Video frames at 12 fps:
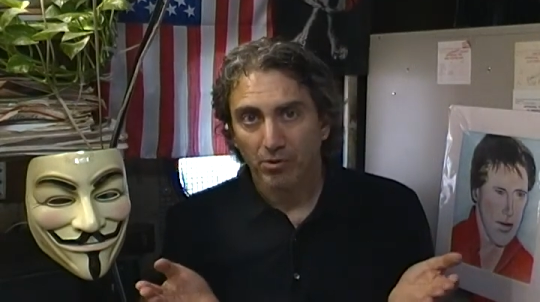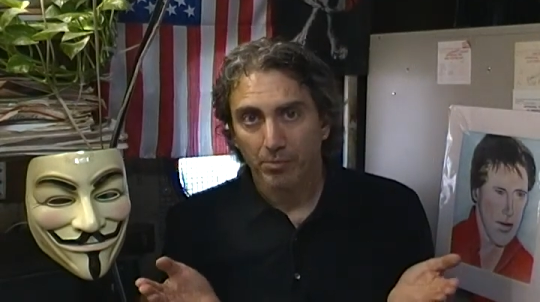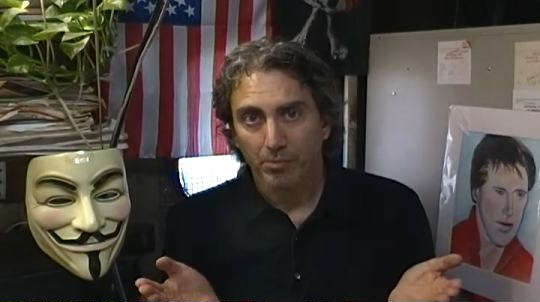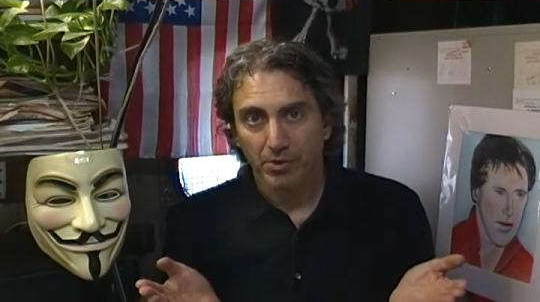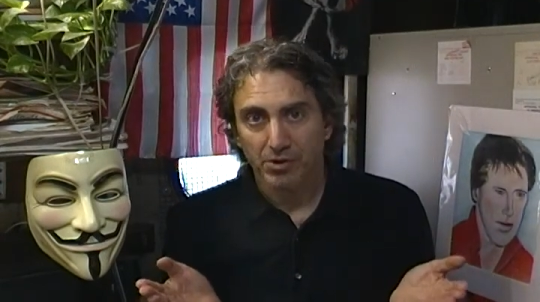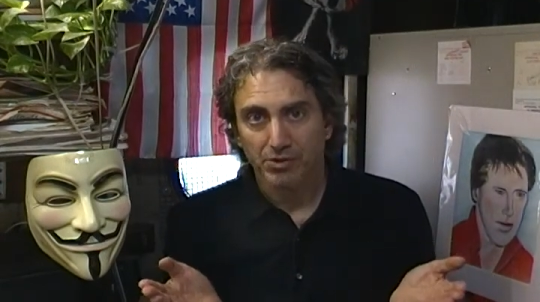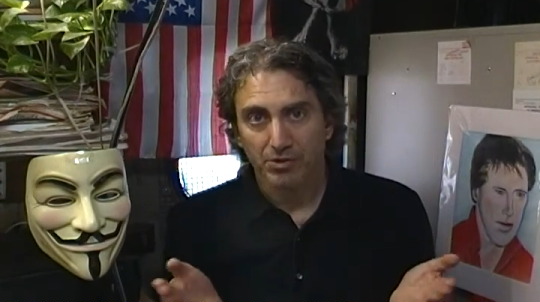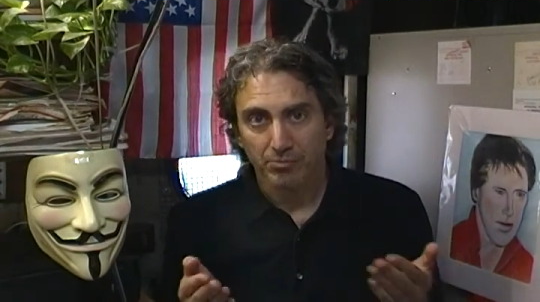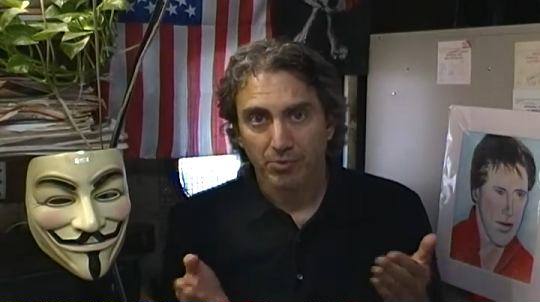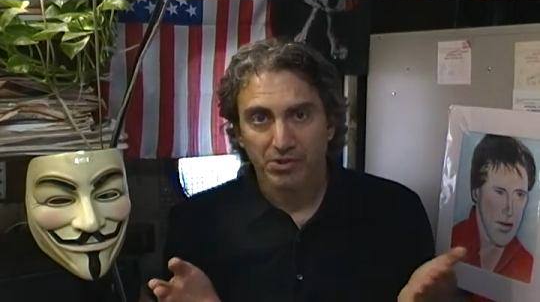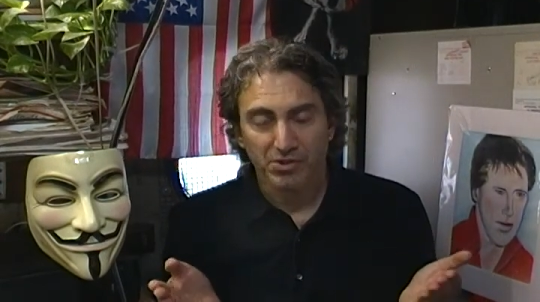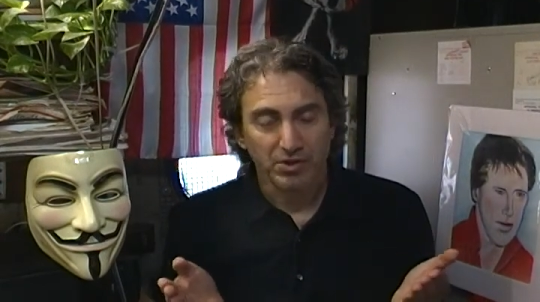Speaker 1: corporation,
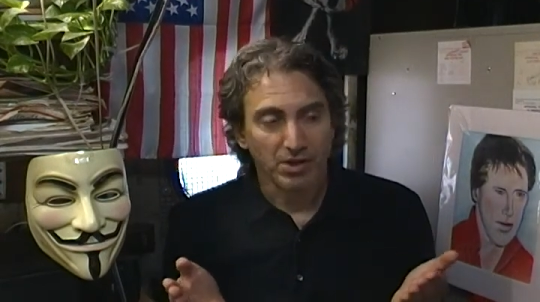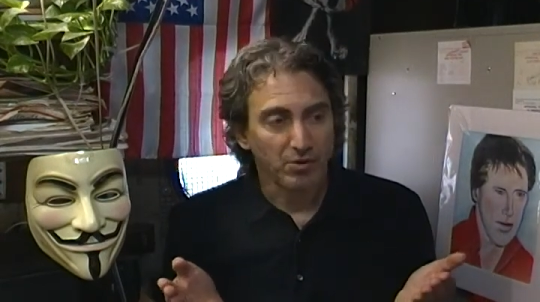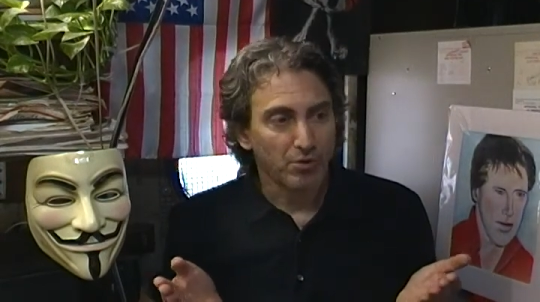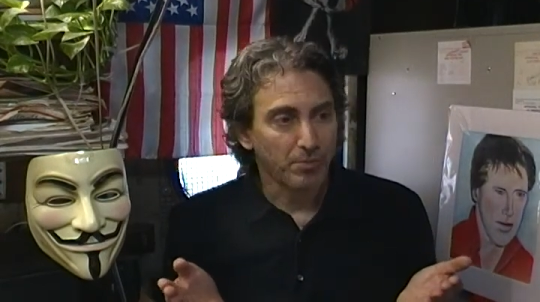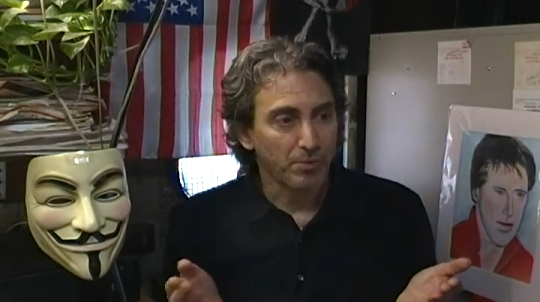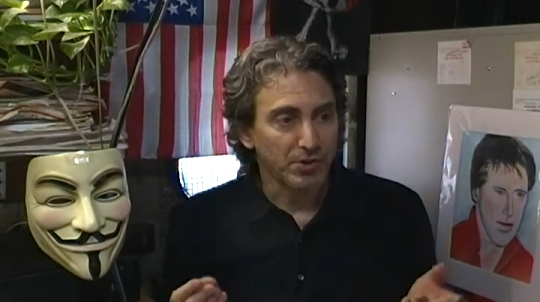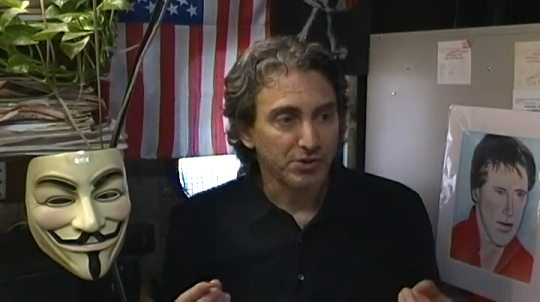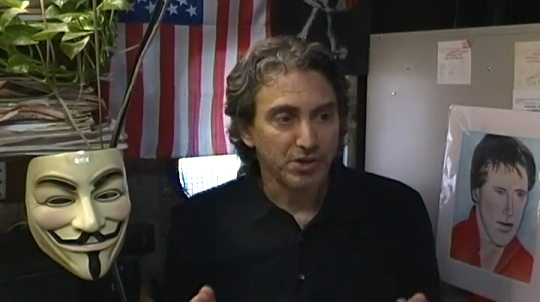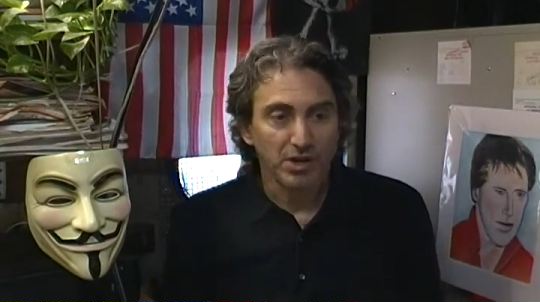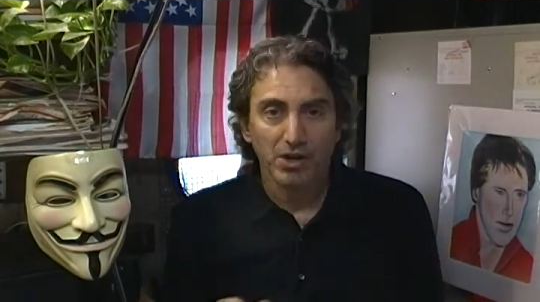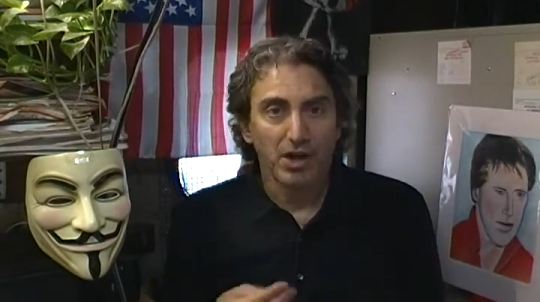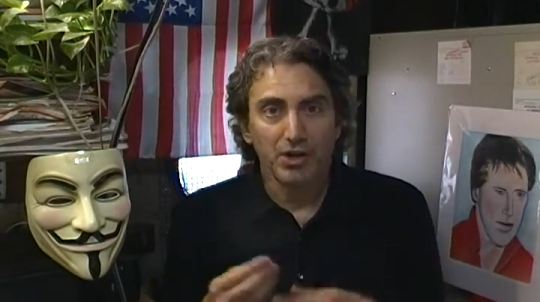present day
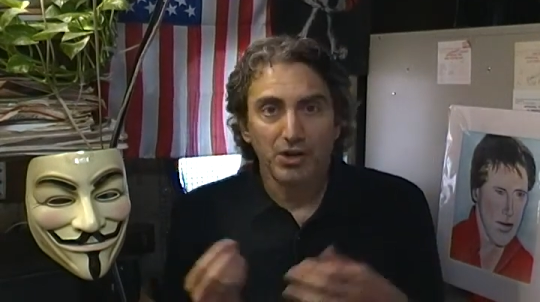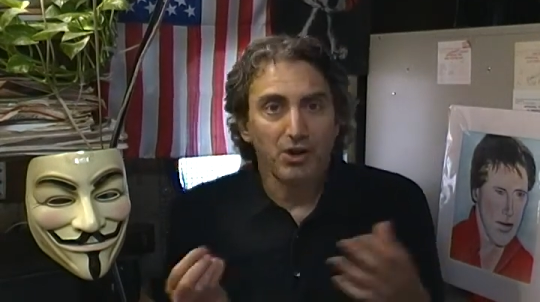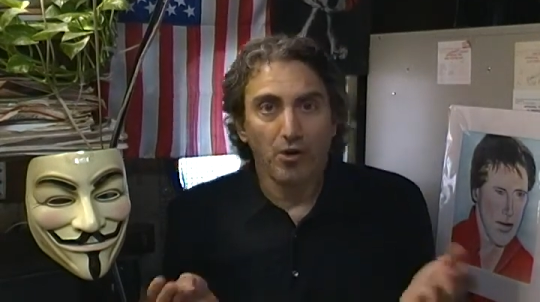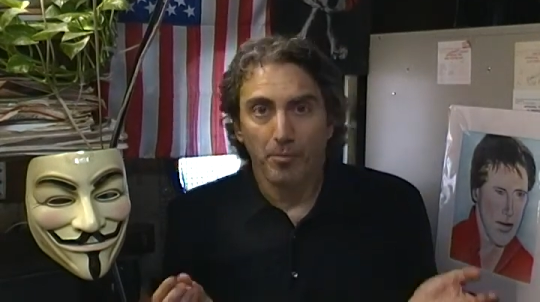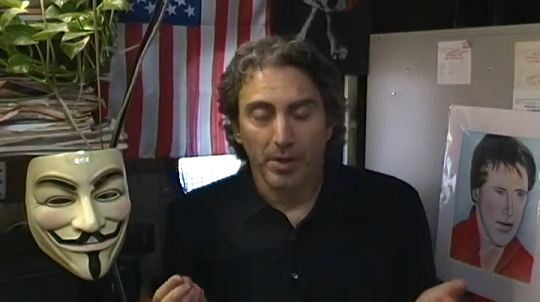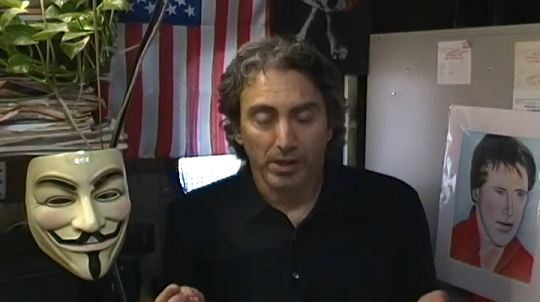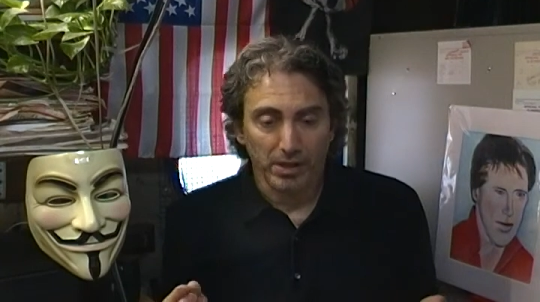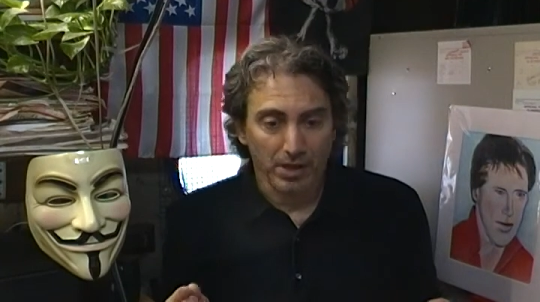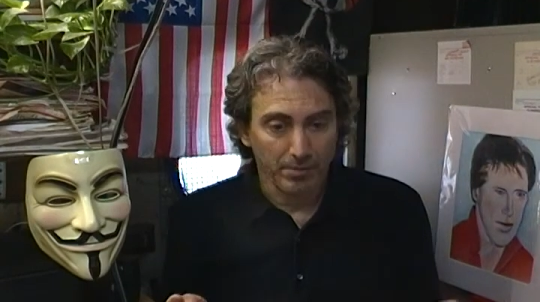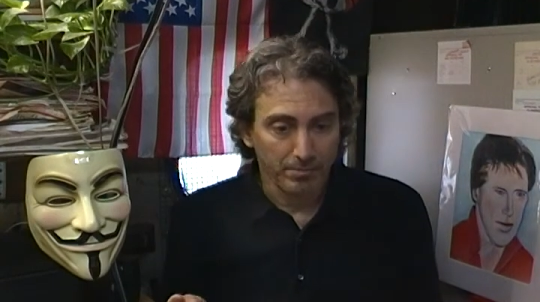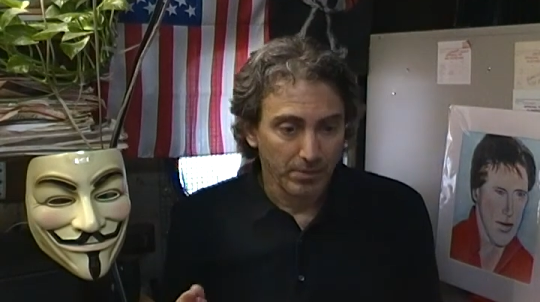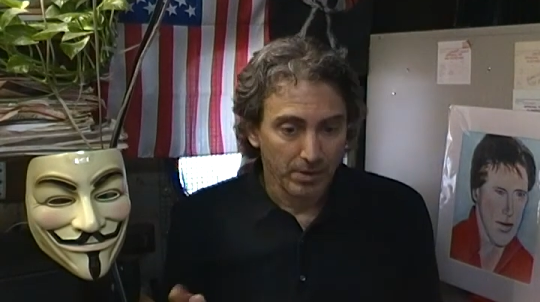corporation, and you go belly
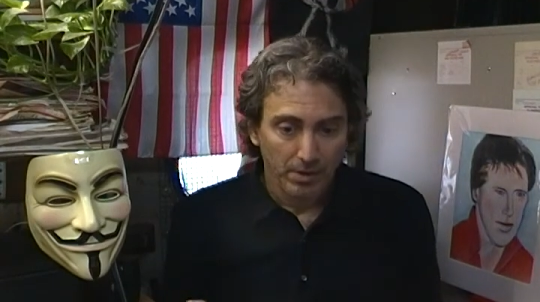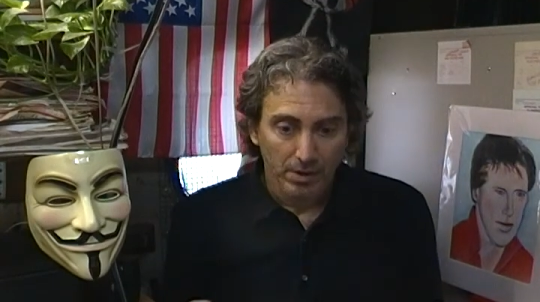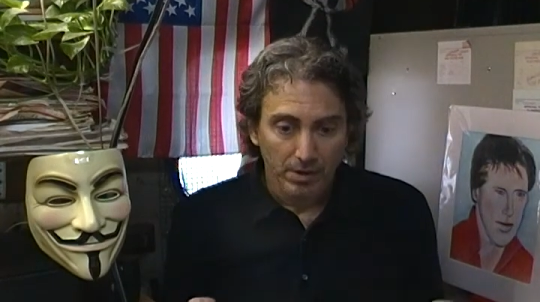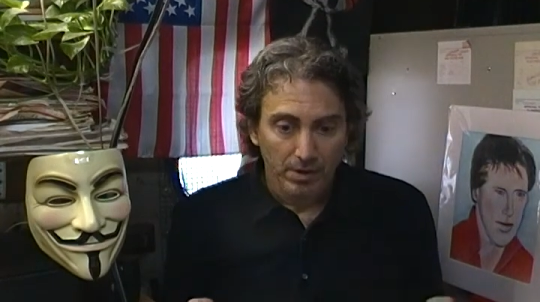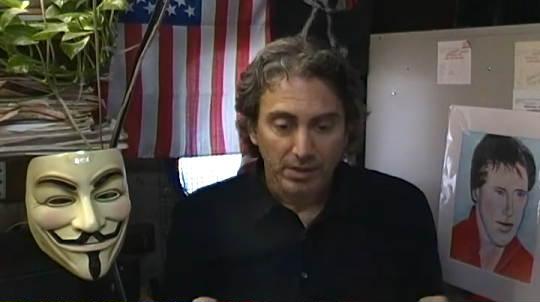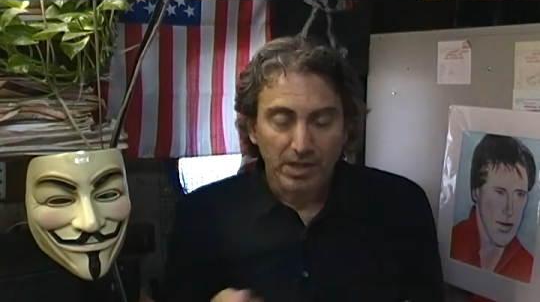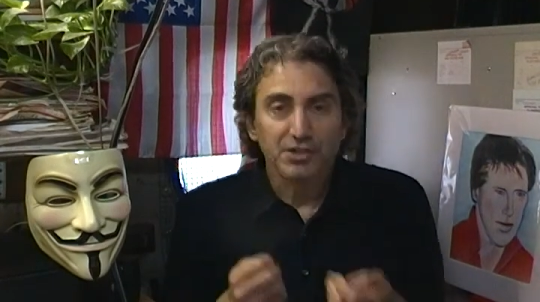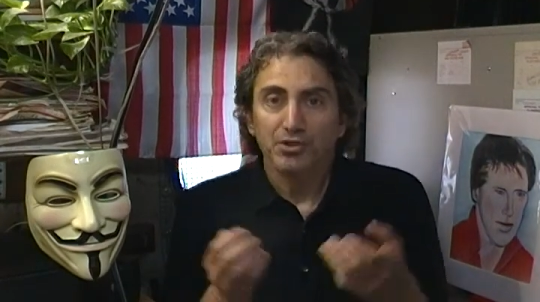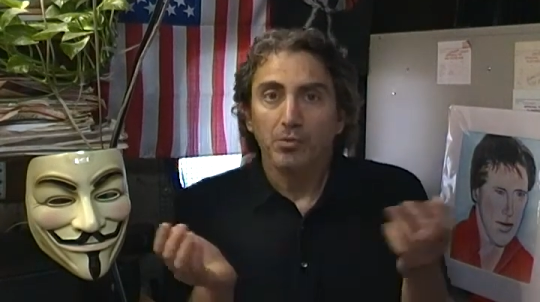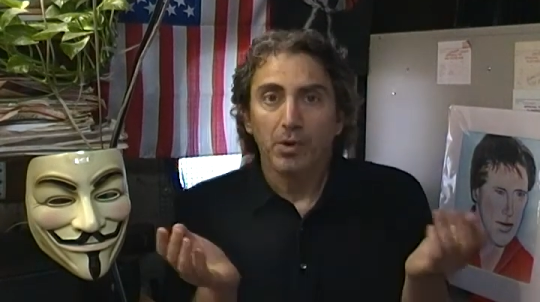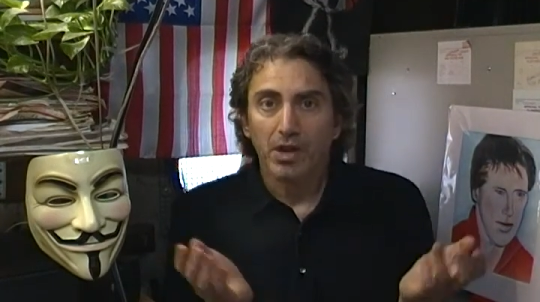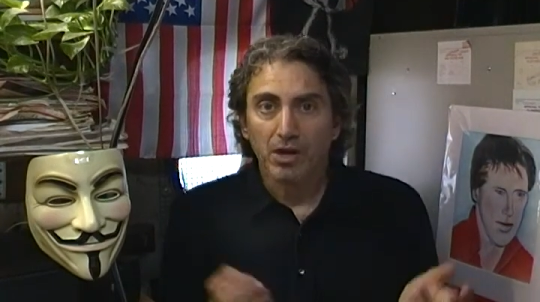up. That's
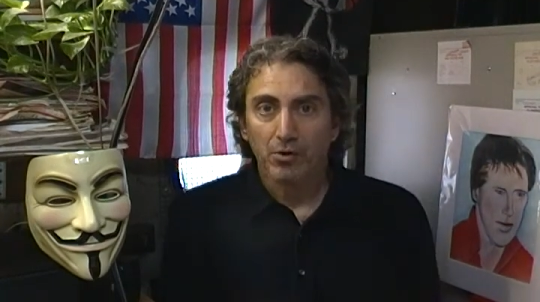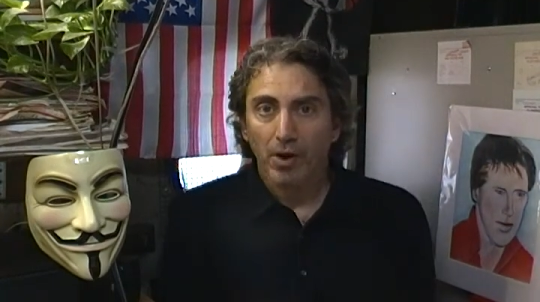the way the